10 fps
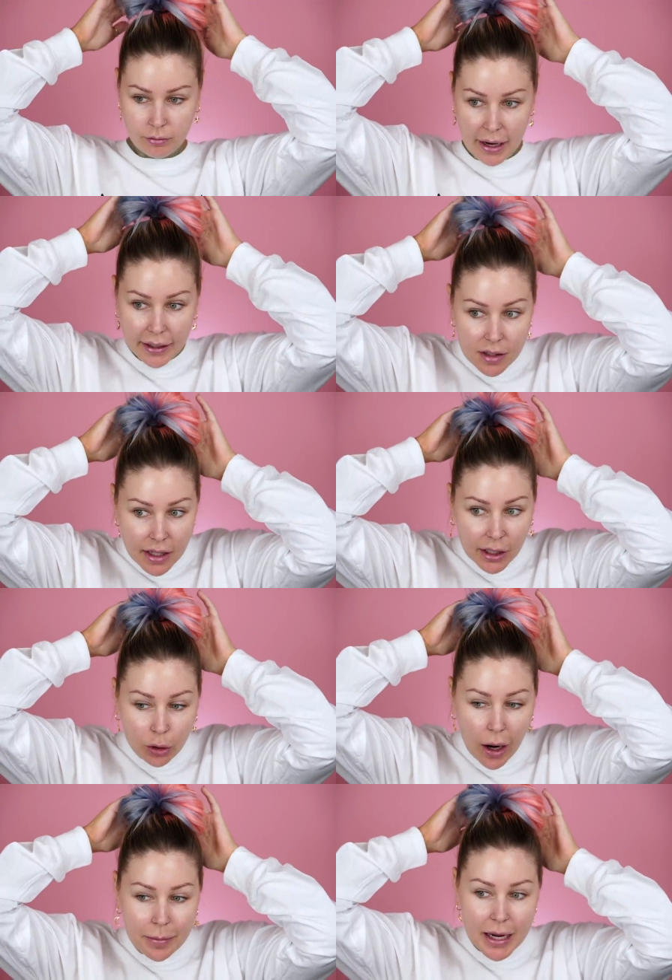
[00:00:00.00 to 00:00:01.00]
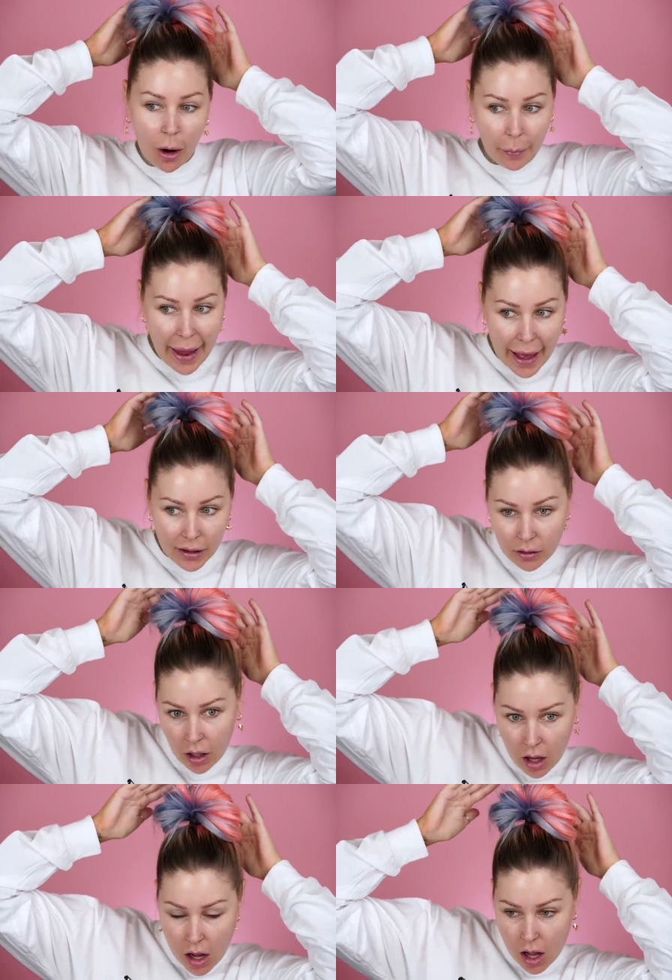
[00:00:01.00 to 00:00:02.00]
My hair's getting cropped out, man.
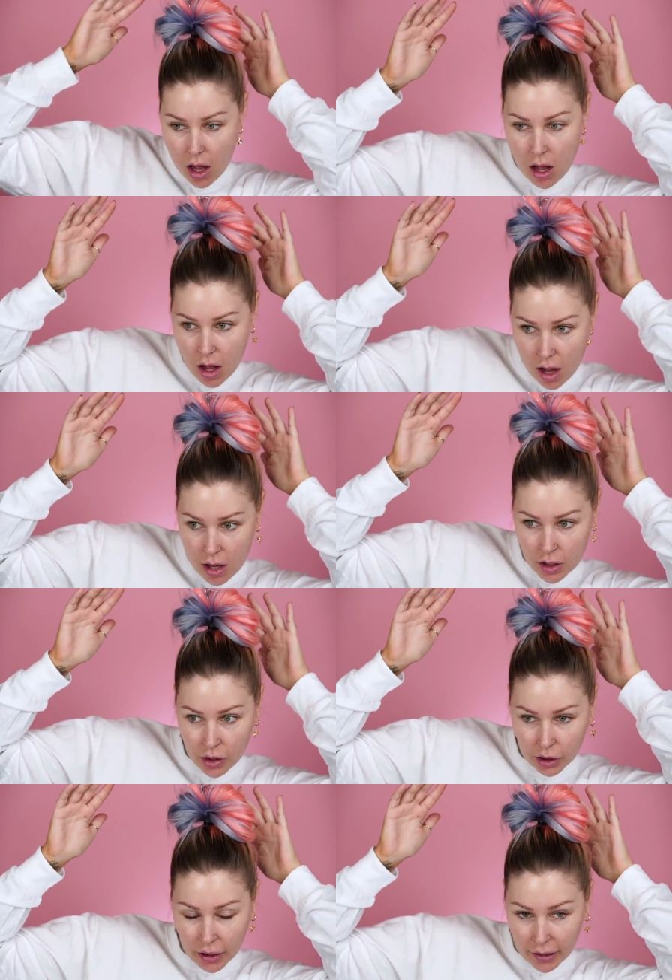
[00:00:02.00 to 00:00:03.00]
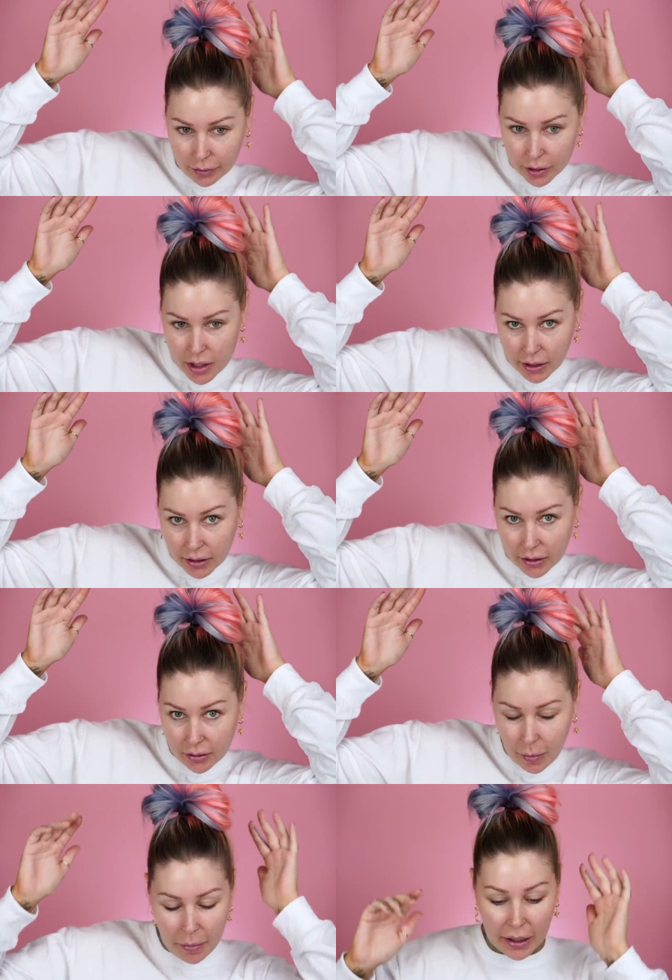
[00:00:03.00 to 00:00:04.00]
You can look at her for a second.
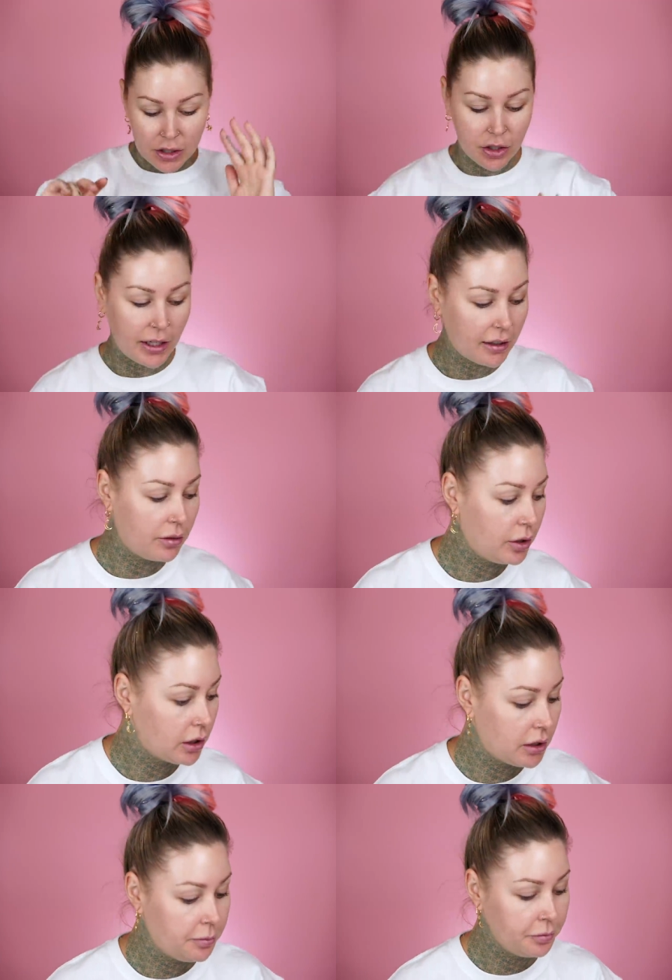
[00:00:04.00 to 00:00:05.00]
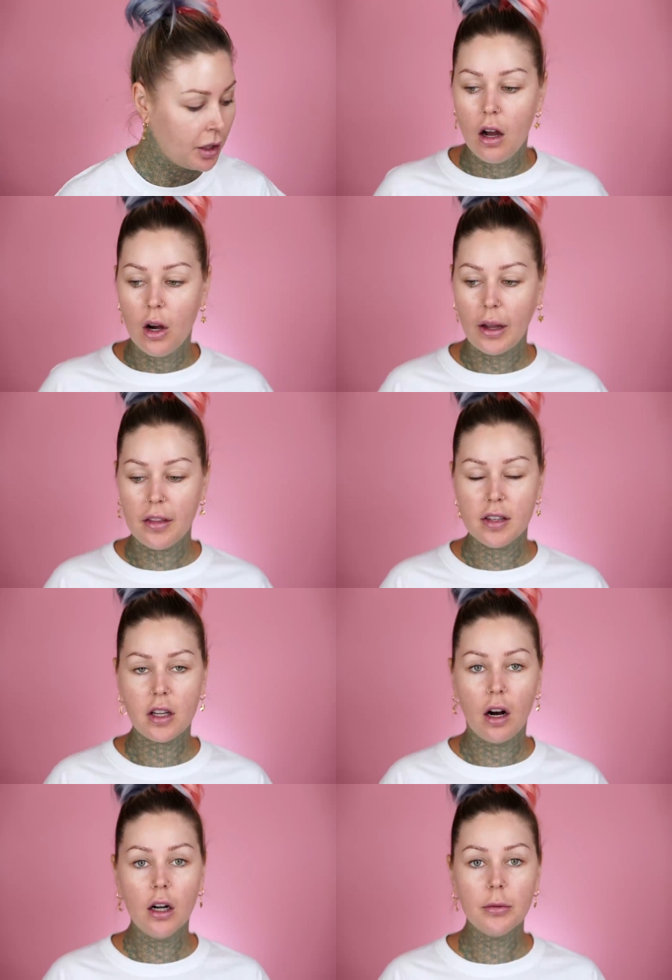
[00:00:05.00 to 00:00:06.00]
My back just cracked, that felt good. Okay, these
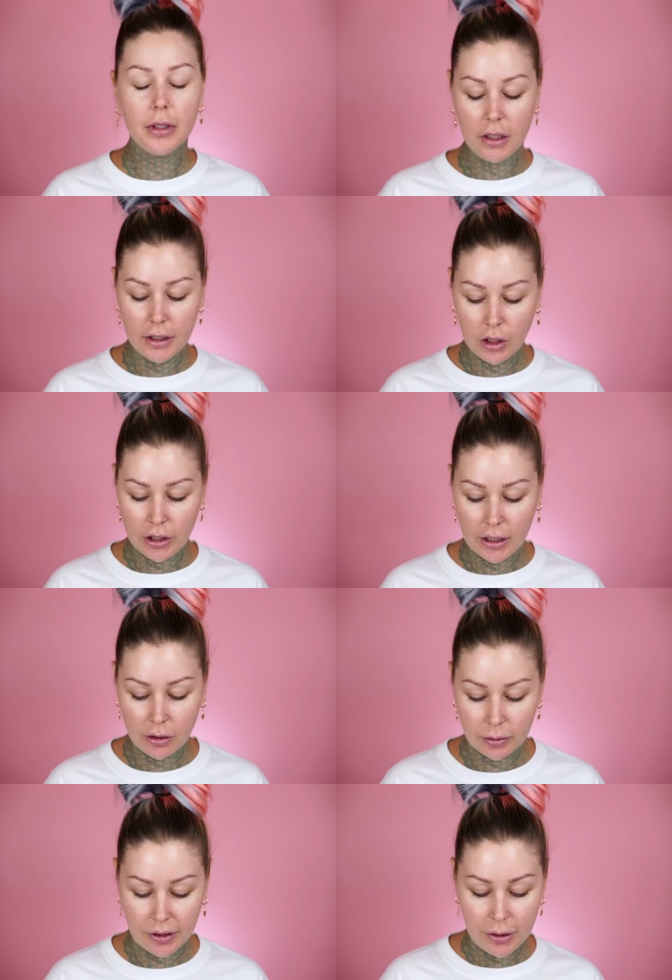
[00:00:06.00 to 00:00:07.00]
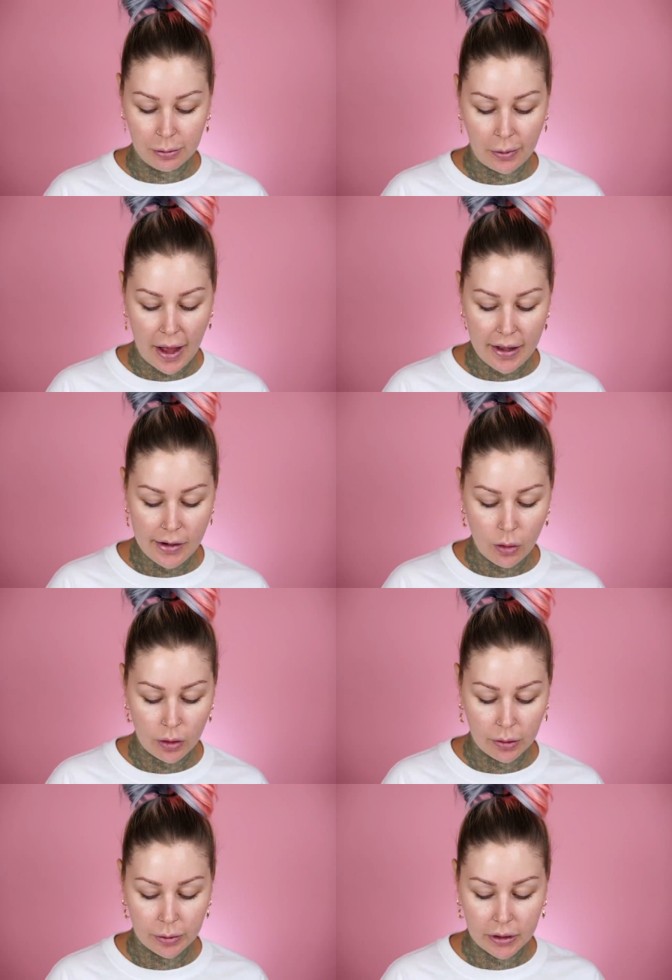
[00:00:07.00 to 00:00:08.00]
are really looking really red
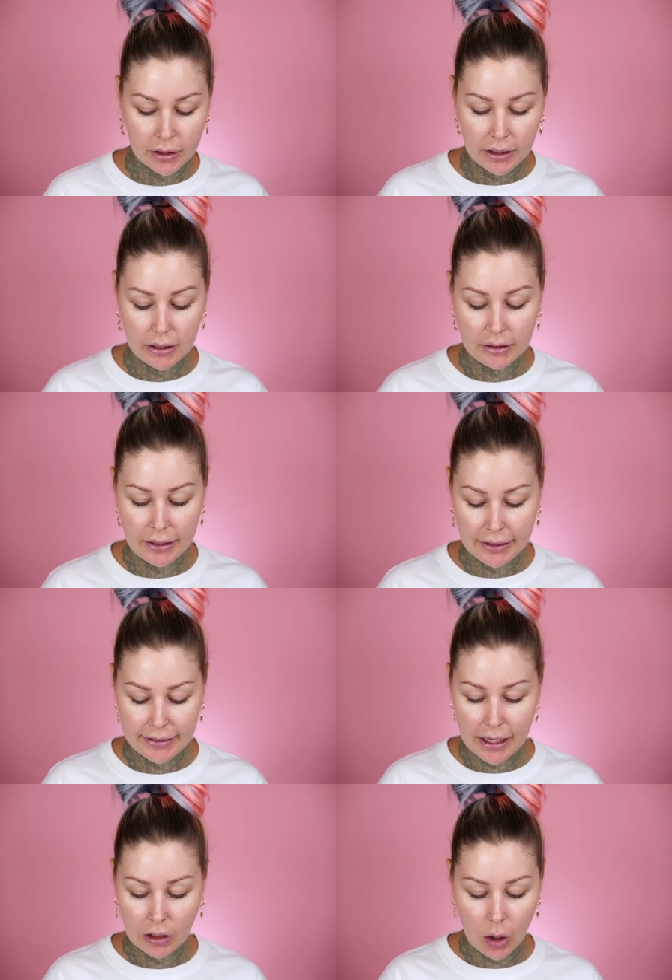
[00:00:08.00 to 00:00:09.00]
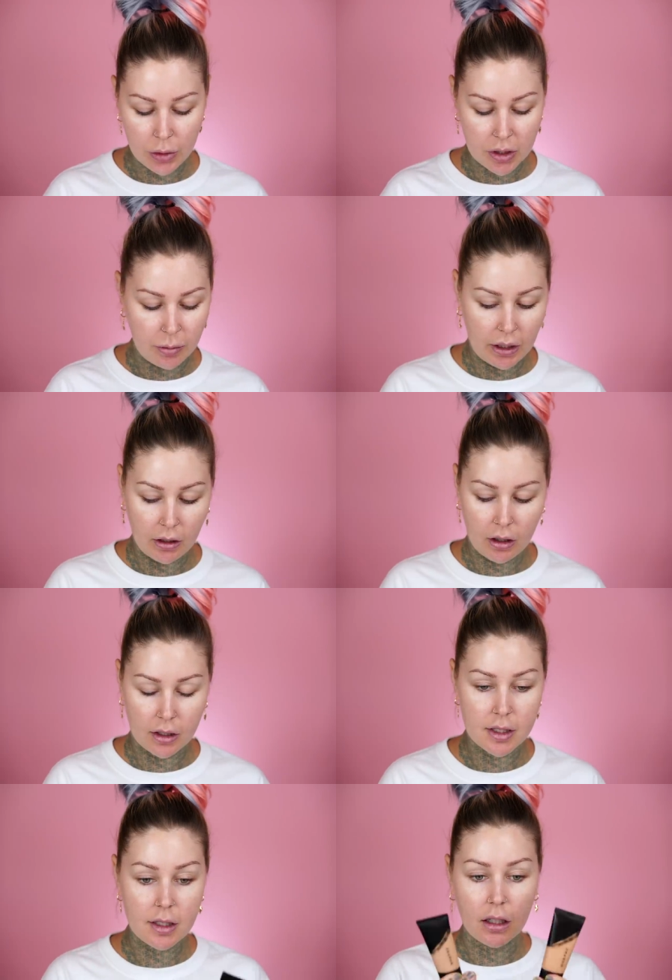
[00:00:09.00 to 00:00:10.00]
or really like yellow to me,
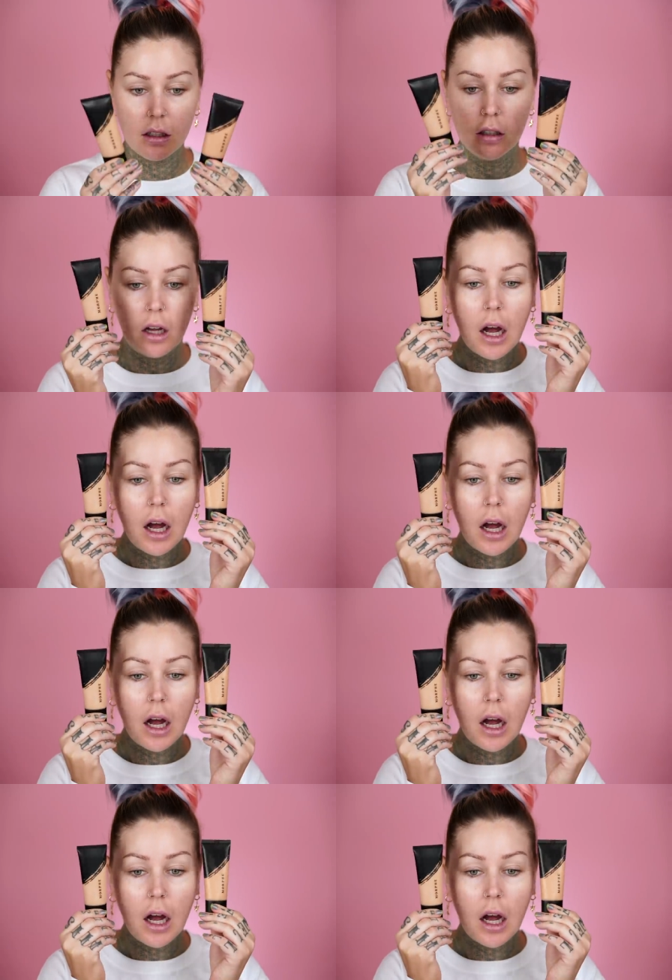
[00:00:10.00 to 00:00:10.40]
honestly.